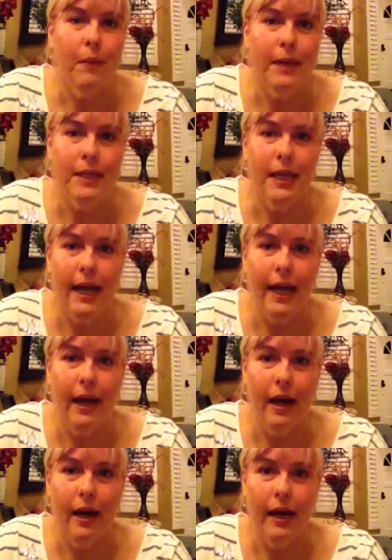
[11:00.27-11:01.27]
but today
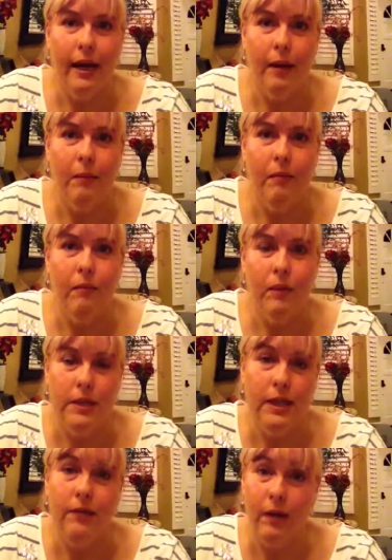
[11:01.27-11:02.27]
I am
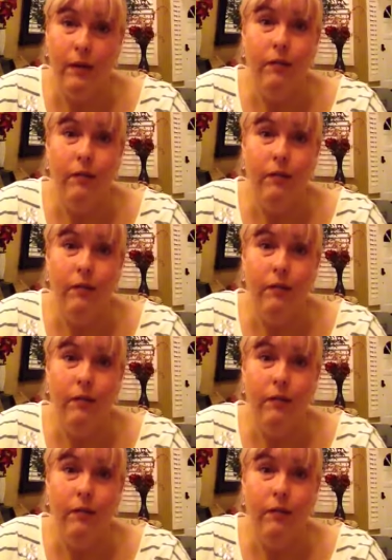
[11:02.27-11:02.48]
this evening.